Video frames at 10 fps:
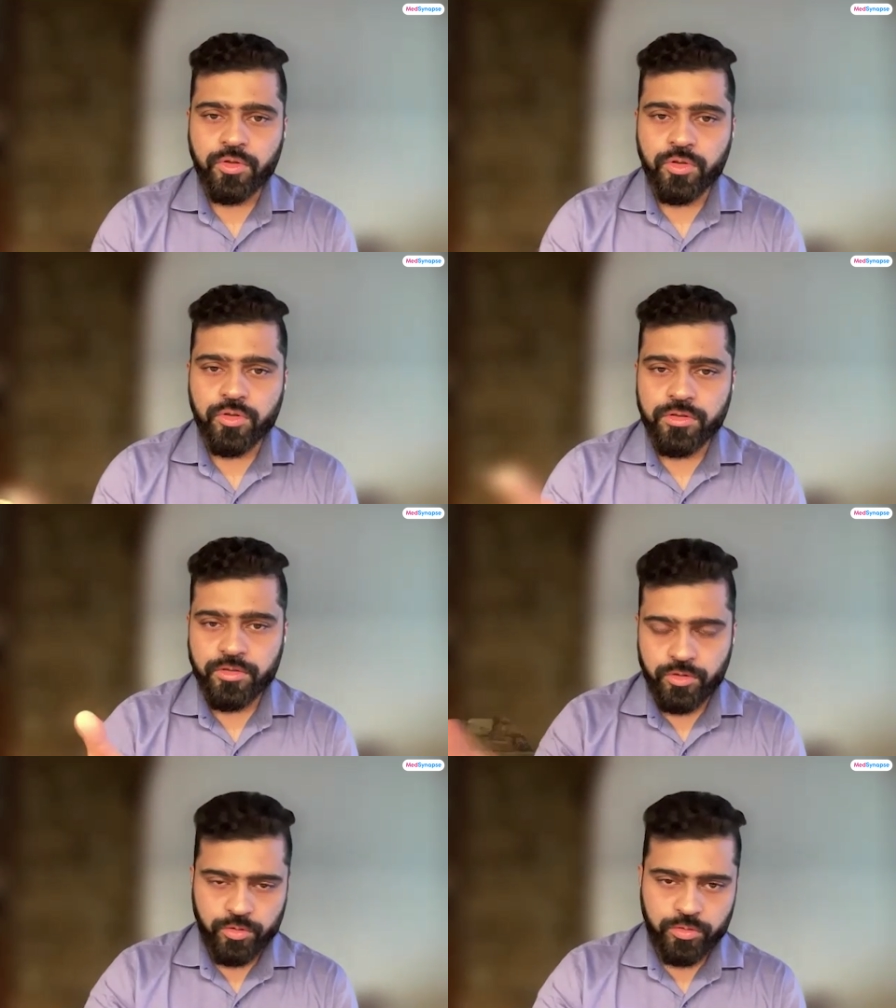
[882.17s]
go
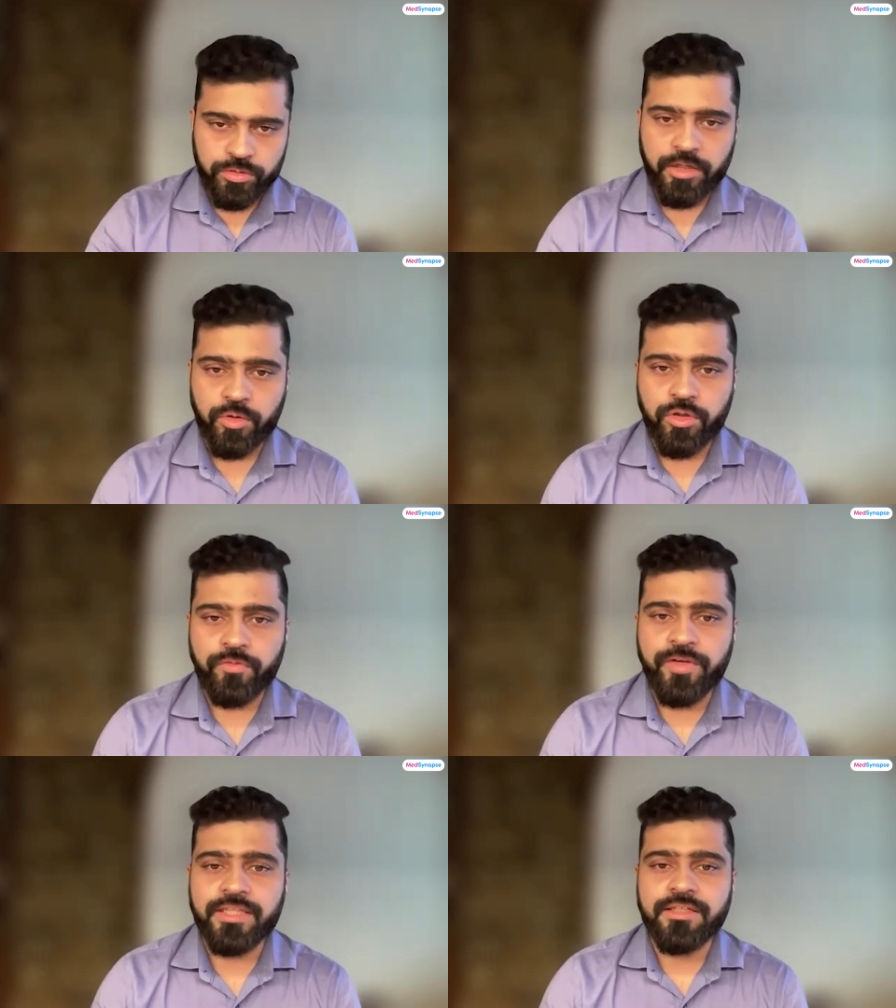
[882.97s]
through that road
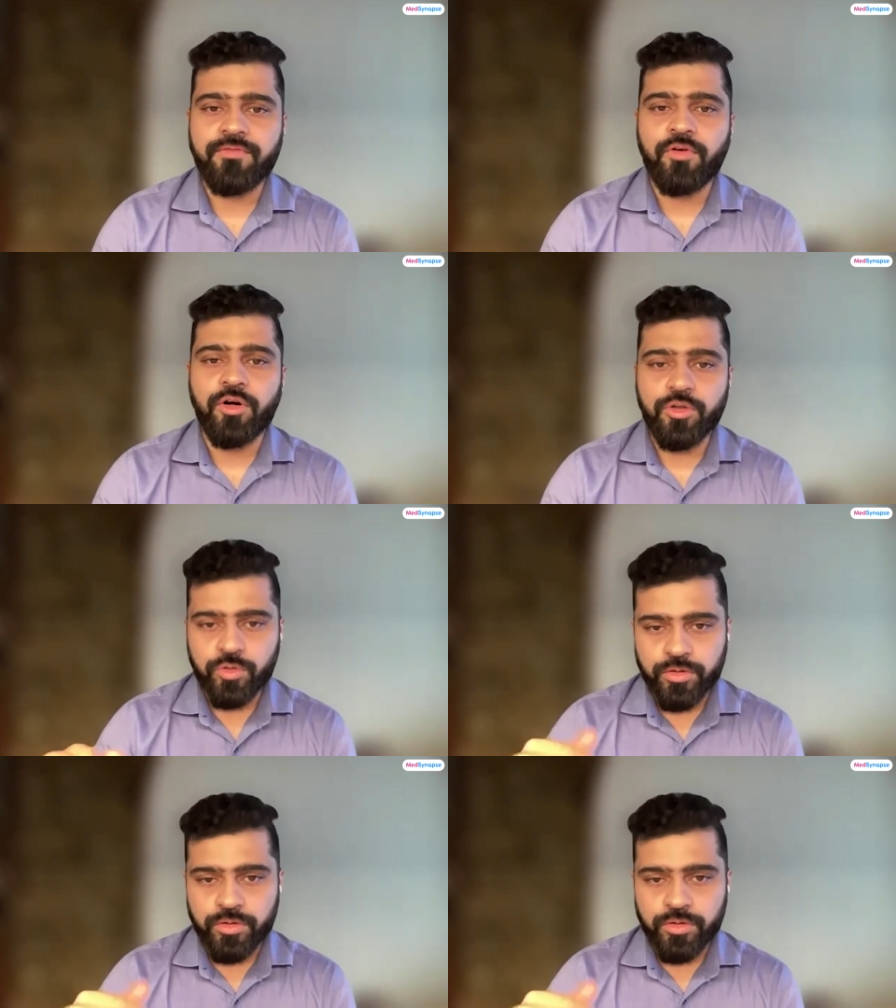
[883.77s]
or whether they want